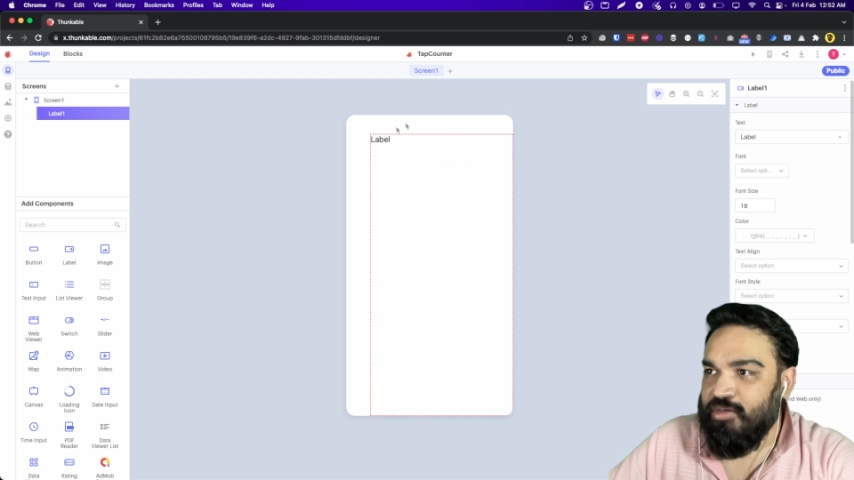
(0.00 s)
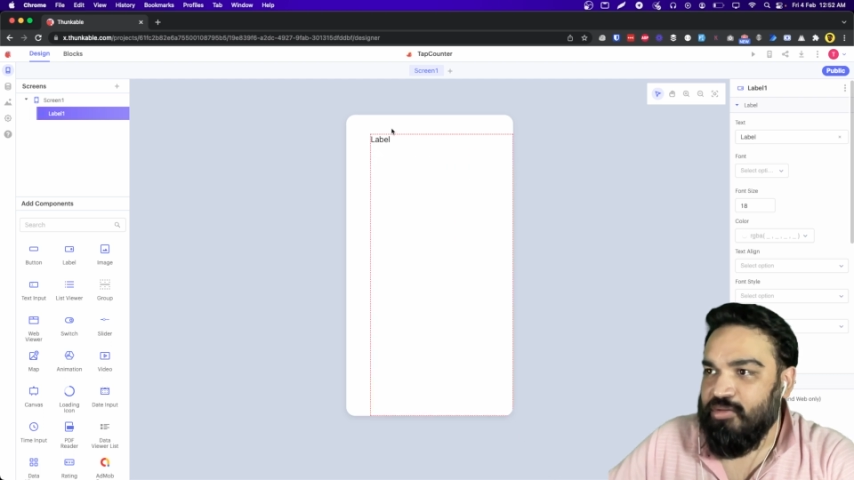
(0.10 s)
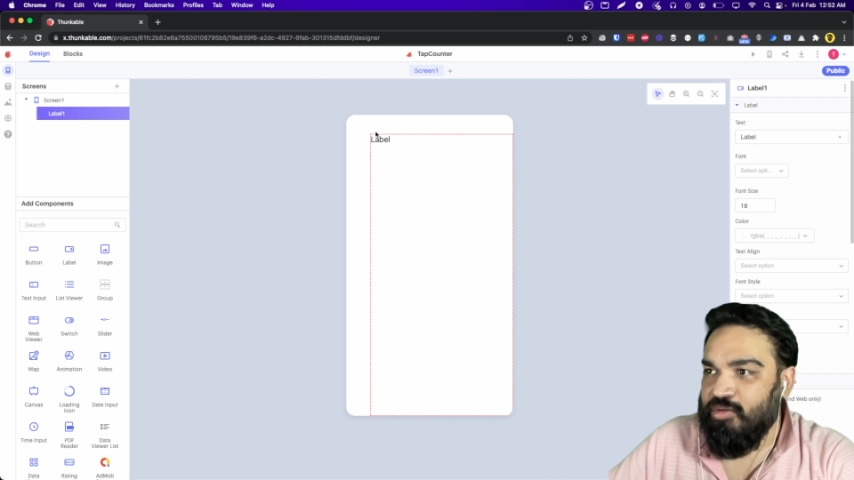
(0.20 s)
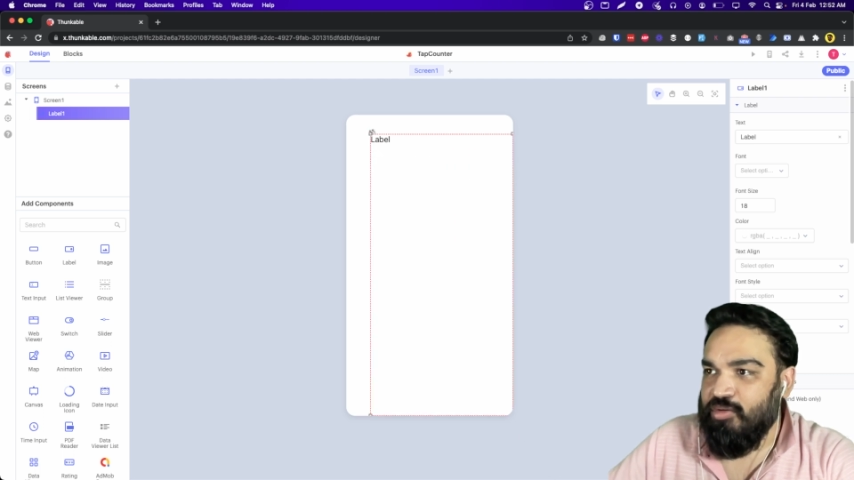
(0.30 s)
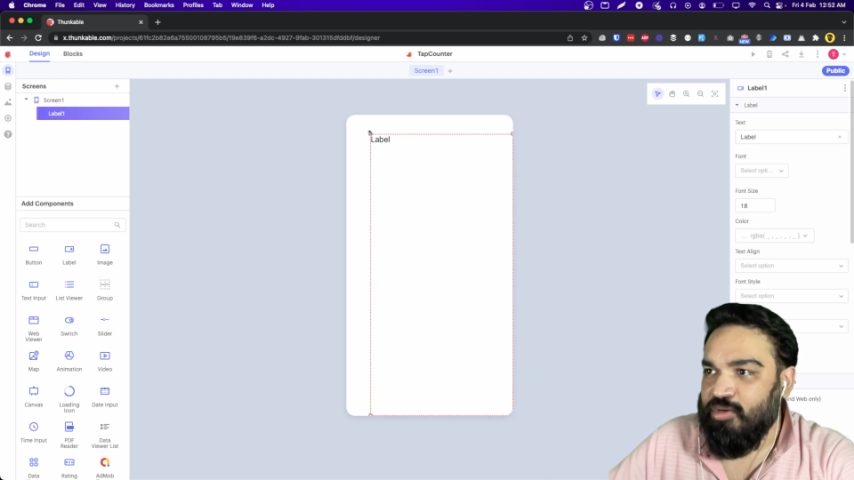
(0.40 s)
to
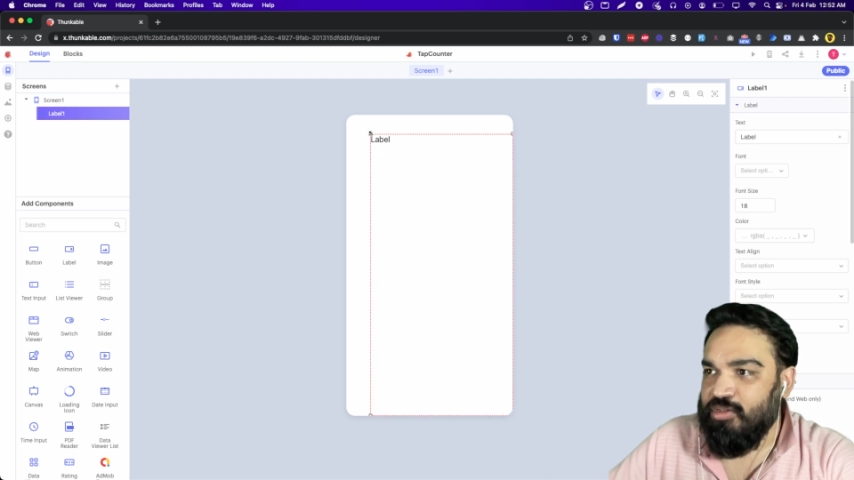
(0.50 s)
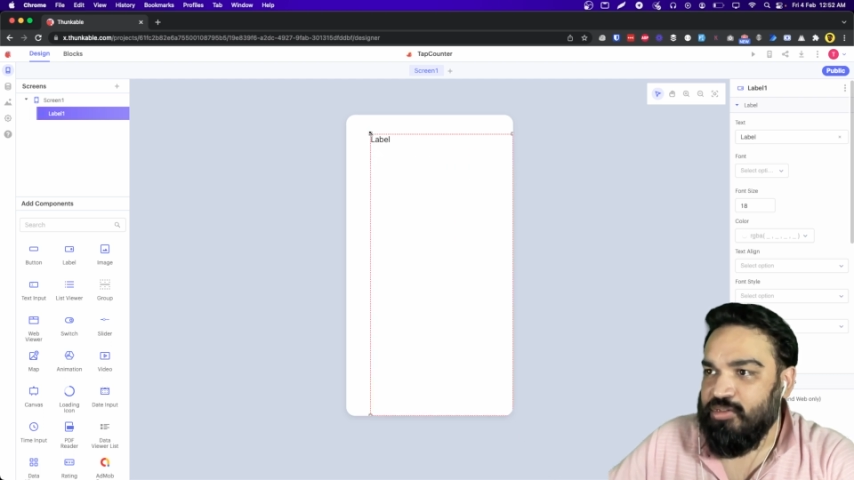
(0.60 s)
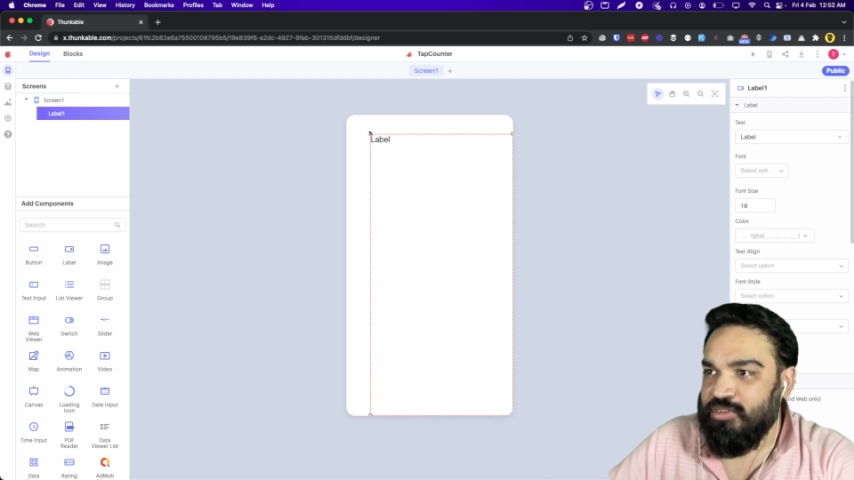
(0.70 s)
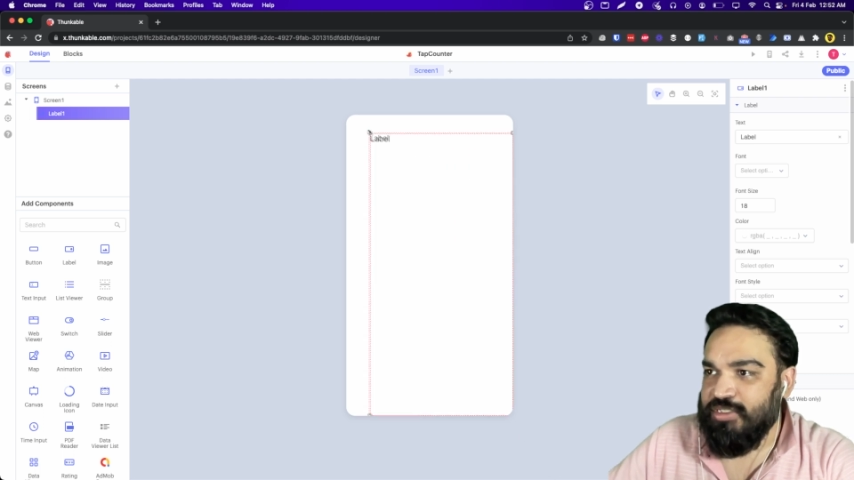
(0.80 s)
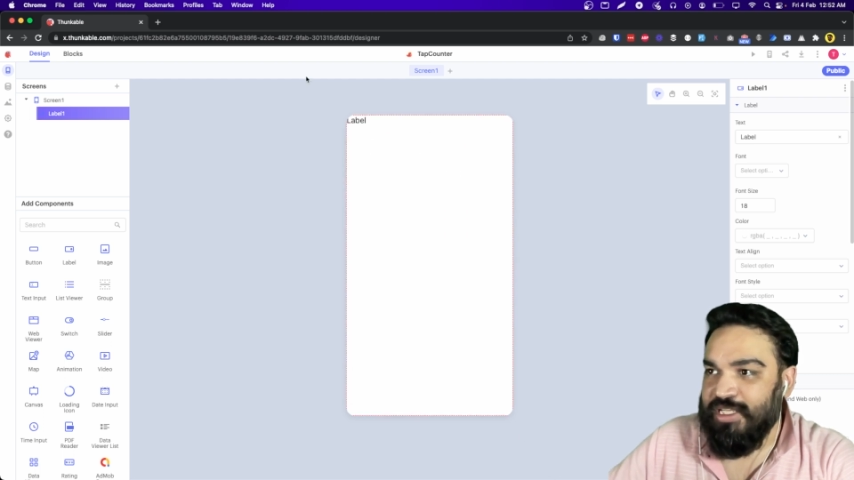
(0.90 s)
the whole
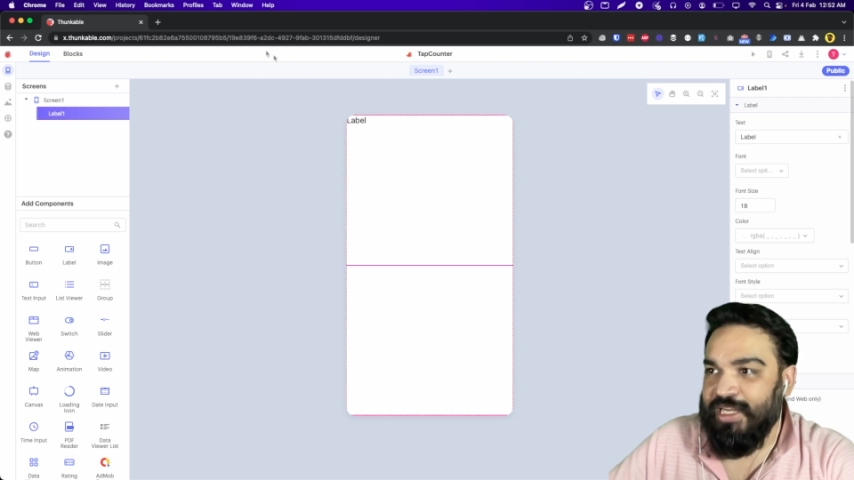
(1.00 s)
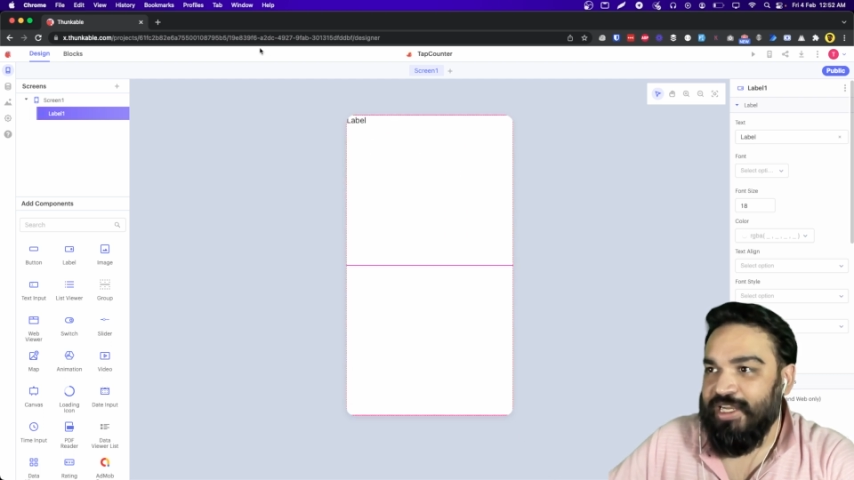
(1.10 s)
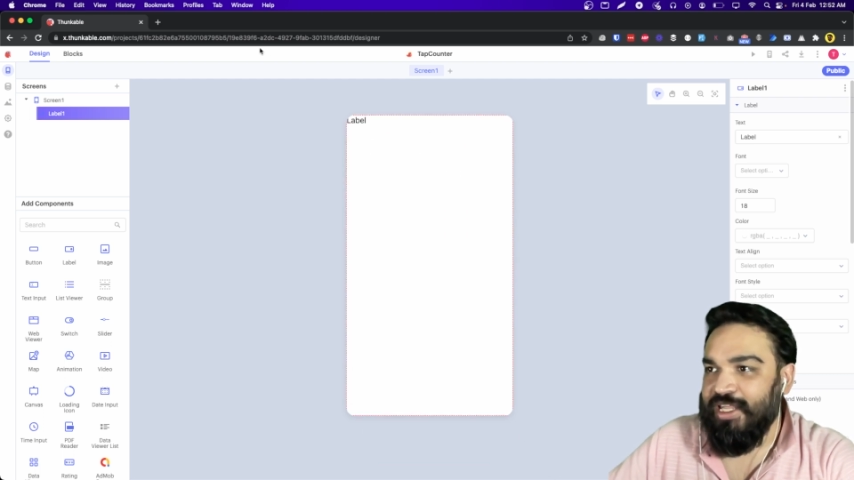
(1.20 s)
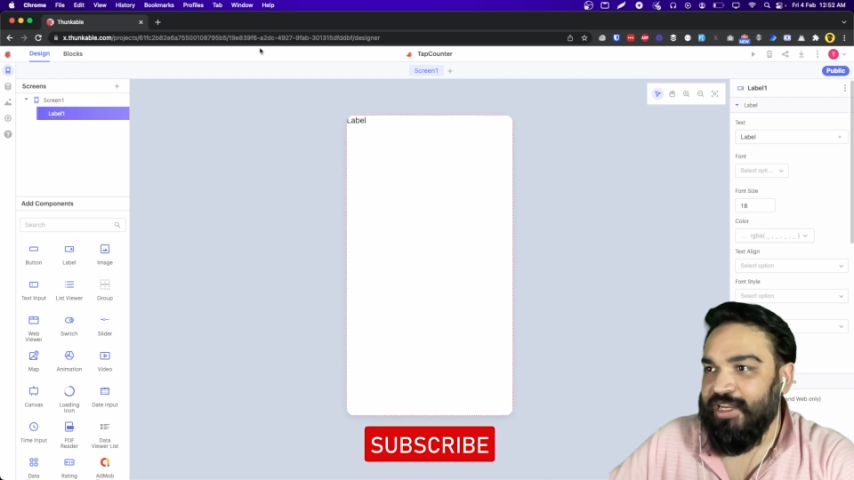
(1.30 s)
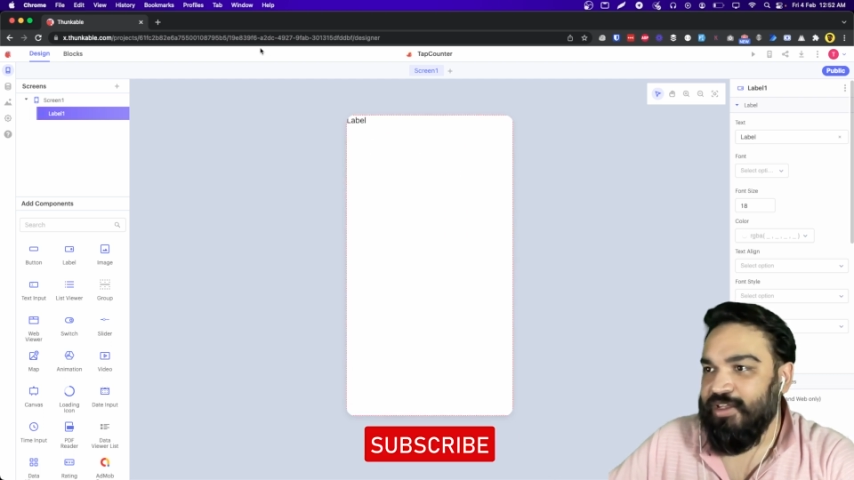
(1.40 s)
screen
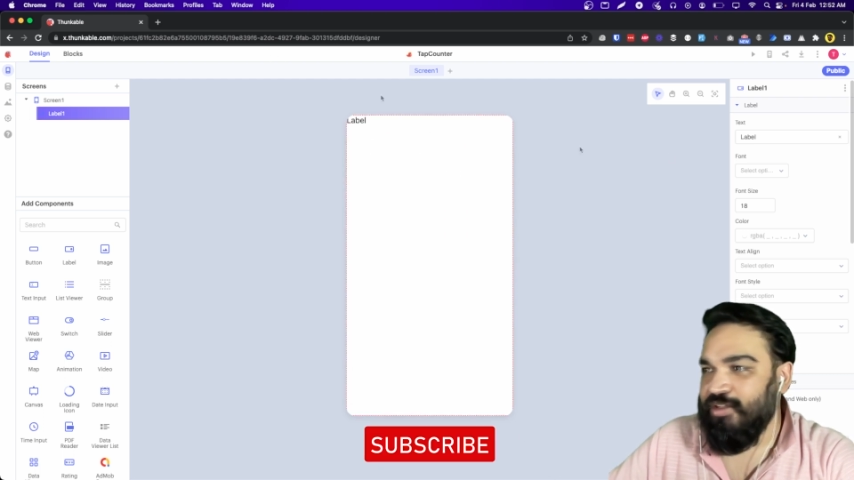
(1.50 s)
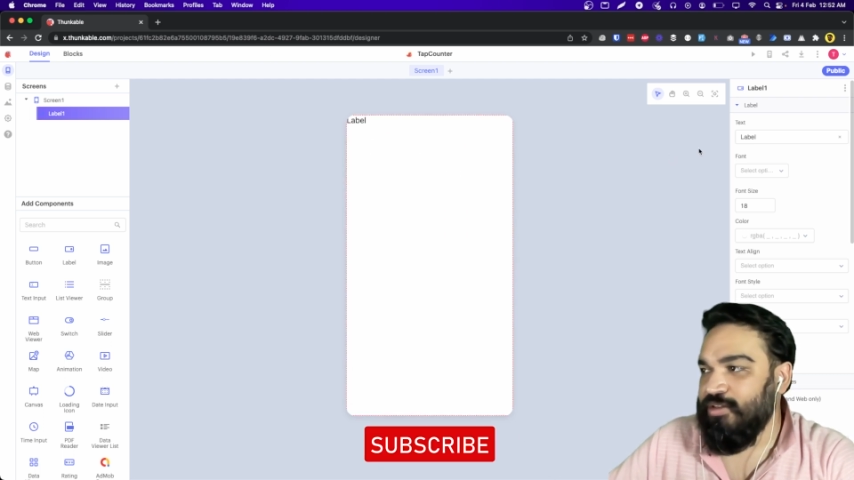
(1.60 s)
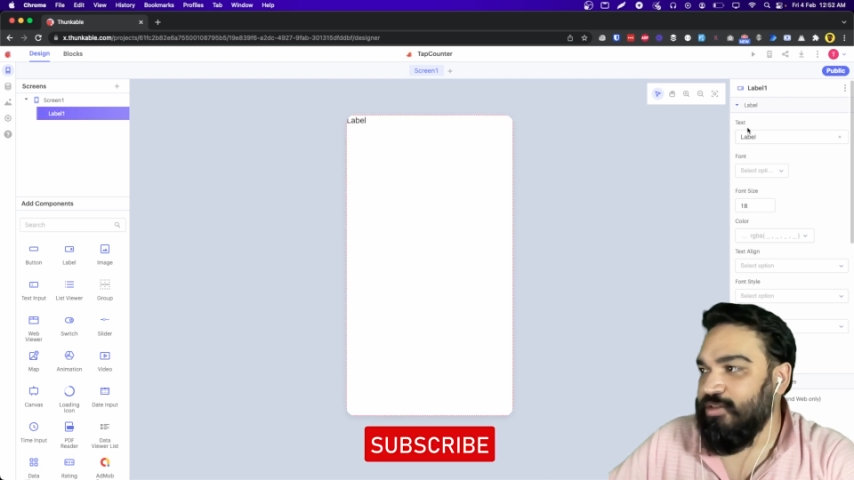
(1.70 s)
area